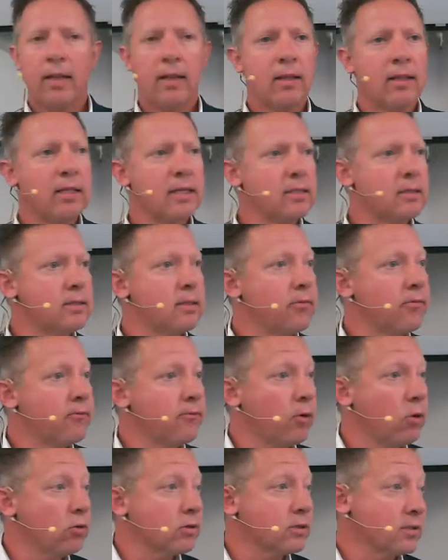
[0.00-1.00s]
these
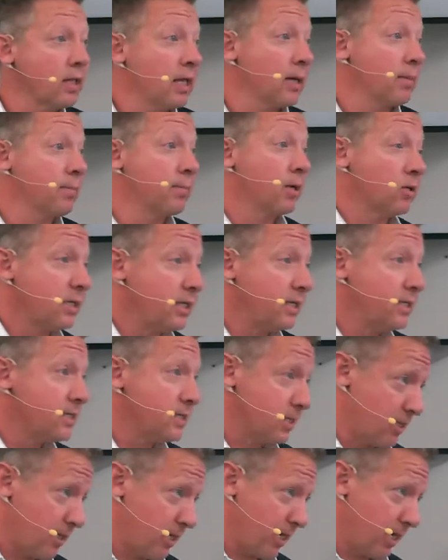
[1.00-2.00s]
folks like
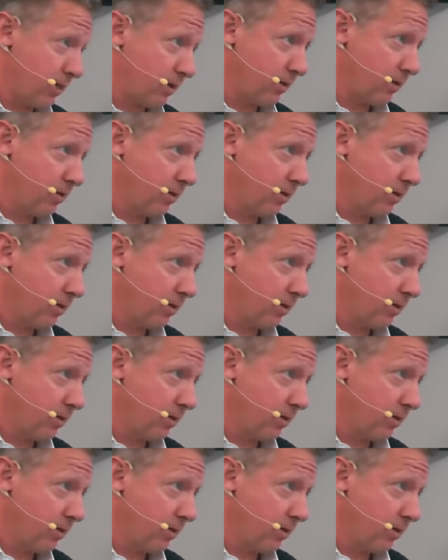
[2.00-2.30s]
Melchizedek,